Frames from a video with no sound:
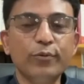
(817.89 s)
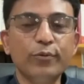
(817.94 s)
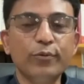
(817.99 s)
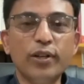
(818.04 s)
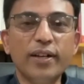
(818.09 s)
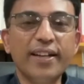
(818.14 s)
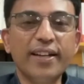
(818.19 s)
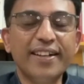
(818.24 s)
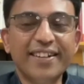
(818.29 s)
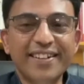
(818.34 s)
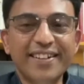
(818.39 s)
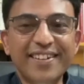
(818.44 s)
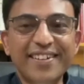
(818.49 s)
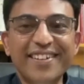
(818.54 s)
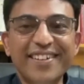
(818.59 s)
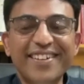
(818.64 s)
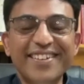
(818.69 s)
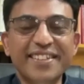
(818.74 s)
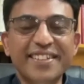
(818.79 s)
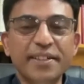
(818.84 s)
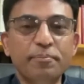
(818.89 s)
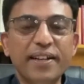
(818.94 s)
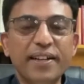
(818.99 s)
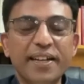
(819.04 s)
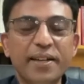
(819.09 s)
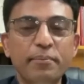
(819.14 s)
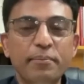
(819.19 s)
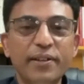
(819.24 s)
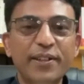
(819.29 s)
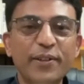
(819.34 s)
what I'd heard some
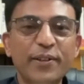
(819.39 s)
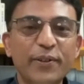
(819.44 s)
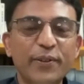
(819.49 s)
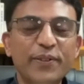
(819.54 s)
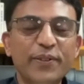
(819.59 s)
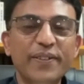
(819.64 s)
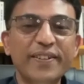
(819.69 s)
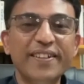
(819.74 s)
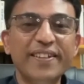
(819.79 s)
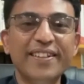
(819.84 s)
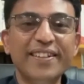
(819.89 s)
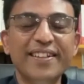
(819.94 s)
time ago,